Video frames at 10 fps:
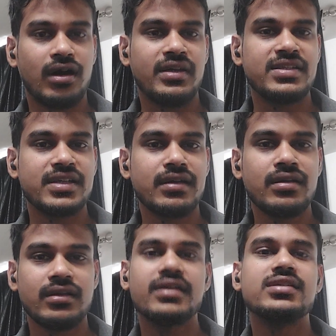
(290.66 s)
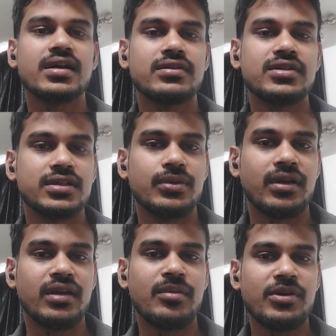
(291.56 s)
his end, that is actually server.
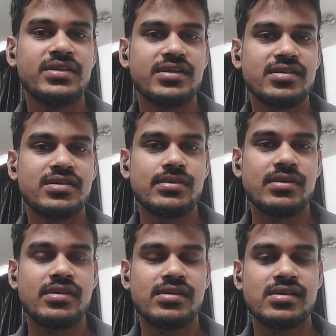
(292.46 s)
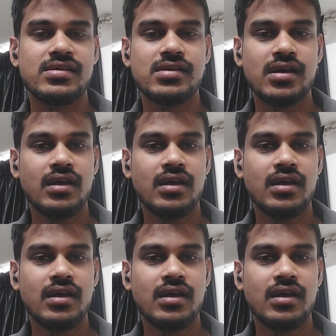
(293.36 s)
Neighbor is actually server in this case,